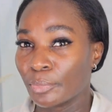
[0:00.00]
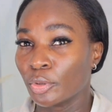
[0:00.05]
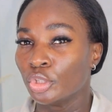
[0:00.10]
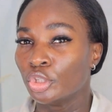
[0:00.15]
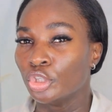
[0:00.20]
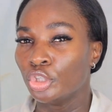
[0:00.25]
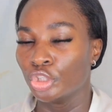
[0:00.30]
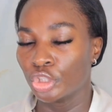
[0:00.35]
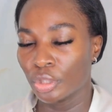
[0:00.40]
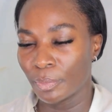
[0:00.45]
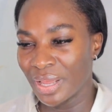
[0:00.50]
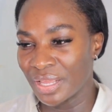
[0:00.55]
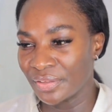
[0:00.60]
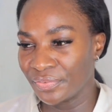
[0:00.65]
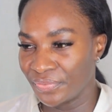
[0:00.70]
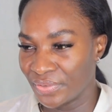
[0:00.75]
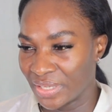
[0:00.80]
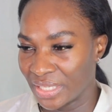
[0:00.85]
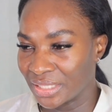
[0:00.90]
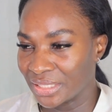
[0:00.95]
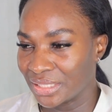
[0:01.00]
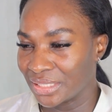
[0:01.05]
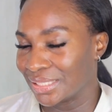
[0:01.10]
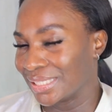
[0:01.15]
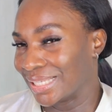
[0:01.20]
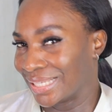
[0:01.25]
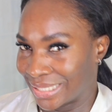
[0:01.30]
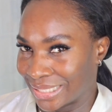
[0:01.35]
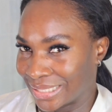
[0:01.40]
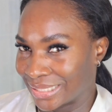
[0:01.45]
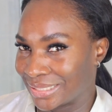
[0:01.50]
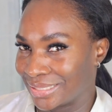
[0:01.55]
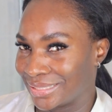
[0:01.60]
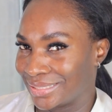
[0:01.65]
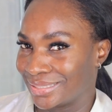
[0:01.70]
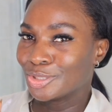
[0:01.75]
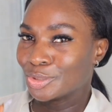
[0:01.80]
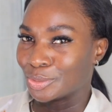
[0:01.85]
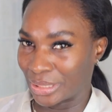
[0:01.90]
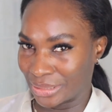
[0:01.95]
going to use on my face
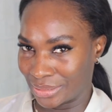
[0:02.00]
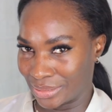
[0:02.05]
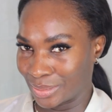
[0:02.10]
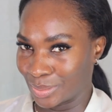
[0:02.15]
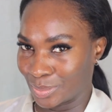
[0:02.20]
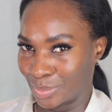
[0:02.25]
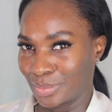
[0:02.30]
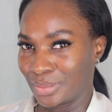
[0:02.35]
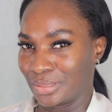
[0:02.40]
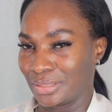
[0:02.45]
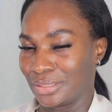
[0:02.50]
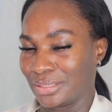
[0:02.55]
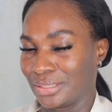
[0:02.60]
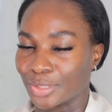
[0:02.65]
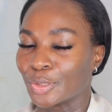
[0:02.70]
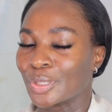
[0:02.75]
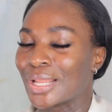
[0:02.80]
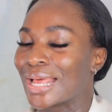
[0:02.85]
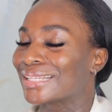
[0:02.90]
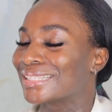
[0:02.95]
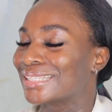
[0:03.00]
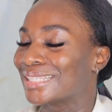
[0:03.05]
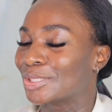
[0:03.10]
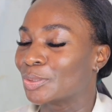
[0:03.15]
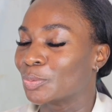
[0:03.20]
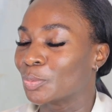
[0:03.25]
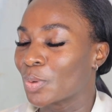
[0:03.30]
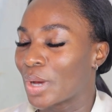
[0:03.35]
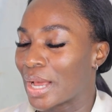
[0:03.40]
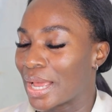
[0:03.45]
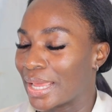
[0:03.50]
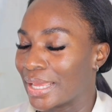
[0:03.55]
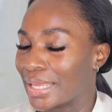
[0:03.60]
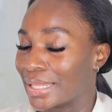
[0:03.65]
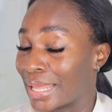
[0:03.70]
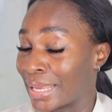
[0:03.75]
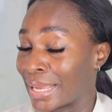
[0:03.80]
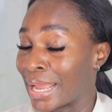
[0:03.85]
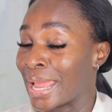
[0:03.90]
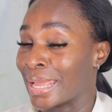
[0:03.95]
is tretinoin. So that is why
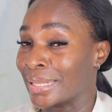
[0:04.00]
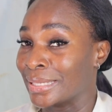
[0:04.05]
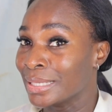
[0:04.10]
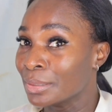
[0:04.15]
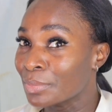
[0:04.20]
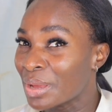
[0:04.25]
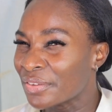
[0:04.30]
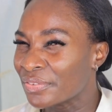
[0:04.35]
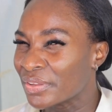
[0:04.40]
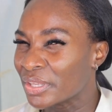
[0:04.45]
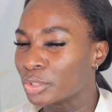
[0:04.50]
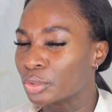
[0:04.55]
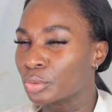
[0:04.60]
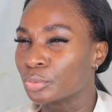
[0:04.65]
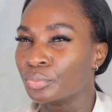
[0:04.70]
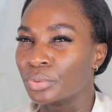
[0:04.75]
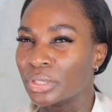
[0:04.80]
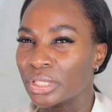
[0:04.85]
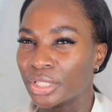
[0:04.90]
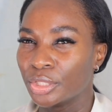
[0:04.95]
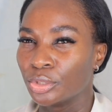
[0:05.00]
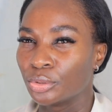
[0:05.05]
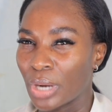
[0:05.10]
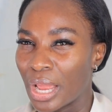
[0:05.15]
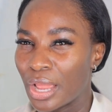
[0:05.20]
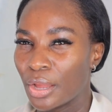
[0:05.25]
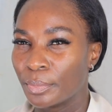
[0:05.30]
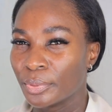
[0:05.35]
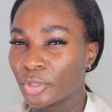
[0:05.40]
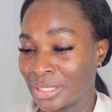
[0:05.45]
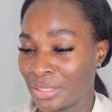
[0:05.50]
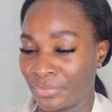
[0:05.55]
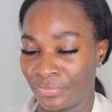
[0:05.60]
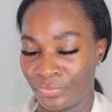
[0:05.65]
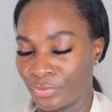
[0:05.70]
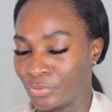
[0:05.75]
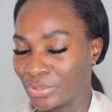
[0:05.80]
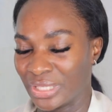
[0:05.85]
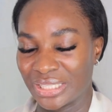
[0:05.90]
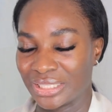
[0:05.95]
I need my face to really dry up. If
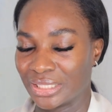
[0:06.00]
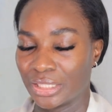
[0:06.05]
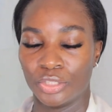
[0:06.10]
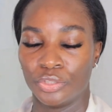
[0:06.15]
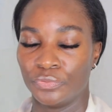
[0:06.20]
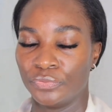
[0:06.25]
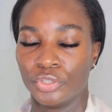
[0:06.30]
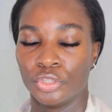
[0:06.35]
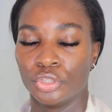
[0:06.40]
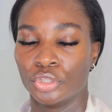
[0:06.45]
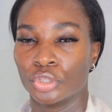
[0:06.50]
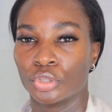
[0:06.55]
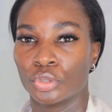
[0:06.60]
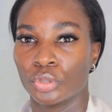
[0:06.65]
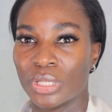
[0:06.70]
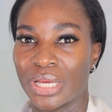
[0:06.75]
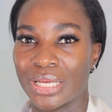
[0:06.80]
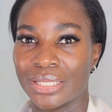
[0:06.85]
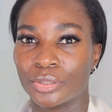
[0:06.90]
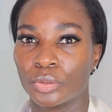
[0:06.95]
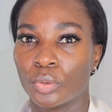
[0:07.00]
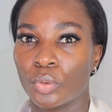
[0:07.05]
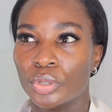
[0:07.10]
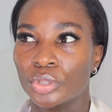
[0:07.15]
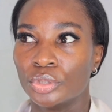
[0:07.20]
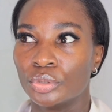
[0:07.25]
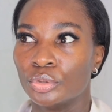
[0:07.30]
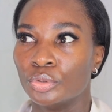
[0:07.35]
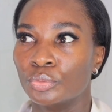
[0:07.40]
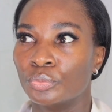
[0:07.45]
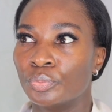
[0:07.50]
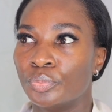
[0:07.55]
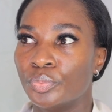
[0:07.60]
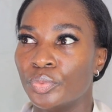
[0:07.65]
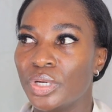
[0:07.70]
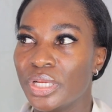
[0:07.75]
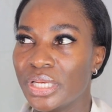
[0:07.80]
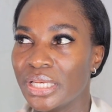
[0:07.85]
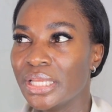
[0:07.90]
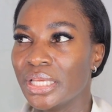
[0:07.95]
you use your toner, it's going to
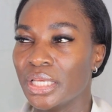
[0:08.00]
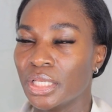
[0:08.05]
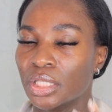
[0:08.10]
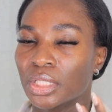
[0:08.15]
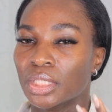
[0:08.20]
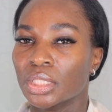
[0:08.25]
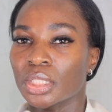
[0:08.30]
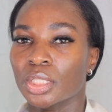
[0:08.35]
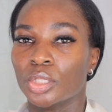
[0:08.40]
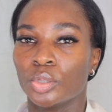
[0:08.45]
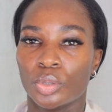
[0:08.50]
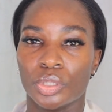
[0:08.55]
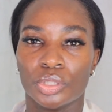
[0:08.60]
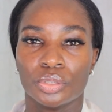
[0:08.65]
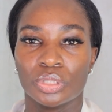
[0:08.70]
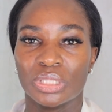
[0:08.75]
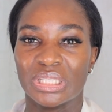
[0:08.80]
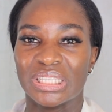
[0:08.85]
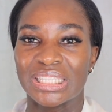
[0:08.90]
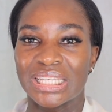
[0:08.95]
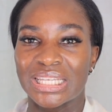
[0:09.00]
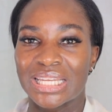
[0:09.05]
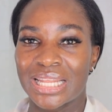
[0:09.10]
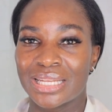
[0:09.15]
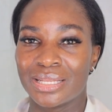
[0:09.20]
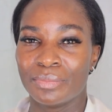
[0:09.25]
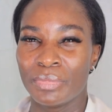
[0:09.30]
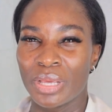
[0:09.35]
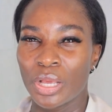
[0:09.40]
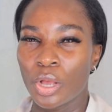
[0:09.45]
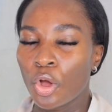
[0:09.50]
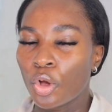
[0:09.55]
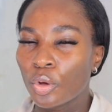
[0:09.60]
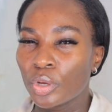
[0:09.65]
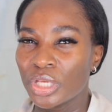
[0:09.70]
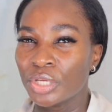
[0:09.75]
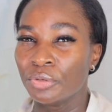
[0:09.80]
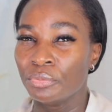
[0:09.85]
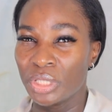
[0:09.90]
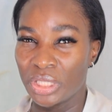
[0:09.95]
really go into the skin and it may
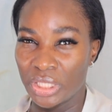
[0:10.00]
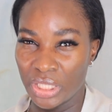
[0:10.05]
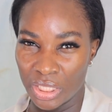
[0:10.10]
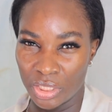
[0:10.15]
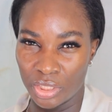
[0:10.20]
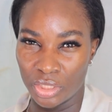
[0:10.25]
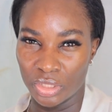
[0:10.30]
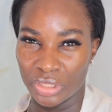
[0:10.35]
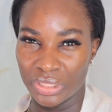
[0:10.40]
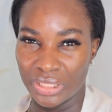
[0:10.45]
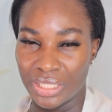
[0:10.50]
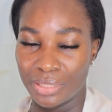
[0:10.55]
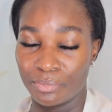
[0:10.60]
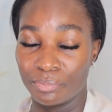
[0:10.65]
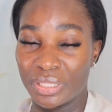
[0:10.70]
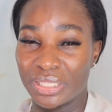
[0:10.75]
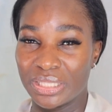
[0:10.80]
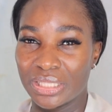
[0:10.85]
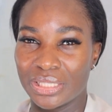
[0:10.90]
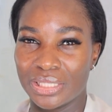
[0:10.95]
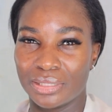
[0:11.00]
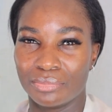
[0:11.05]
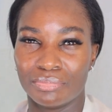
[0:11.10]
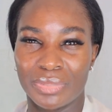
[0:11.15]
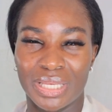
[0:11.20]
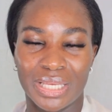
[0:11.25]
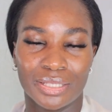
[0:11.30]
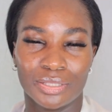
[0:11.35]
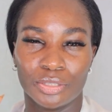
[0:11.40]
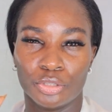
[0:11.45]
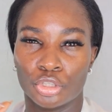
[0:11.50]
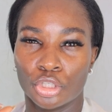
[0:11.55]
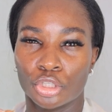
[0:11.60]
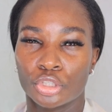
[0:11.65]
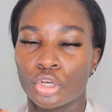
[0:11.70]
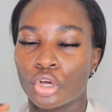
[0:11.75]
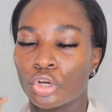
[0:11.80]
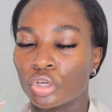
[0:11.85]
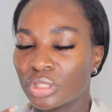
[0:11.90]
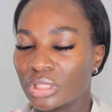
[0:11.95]
irritate your skin. Basically it may
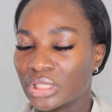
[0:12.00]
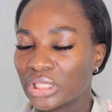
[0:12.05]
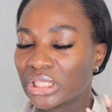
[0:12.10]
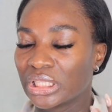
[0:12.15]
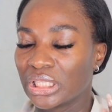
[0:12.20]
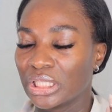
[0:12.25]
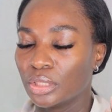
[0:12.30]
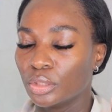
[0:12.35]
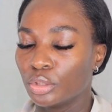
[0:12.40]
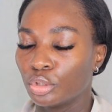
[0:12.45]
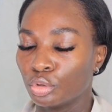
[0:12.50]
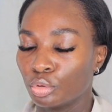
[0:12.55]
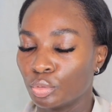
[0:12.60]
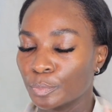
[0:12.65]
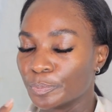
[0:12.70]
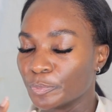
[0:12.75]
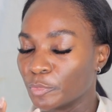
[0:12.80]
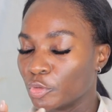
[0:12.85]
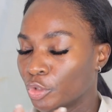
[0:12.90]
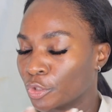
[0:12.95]
just cause the skin to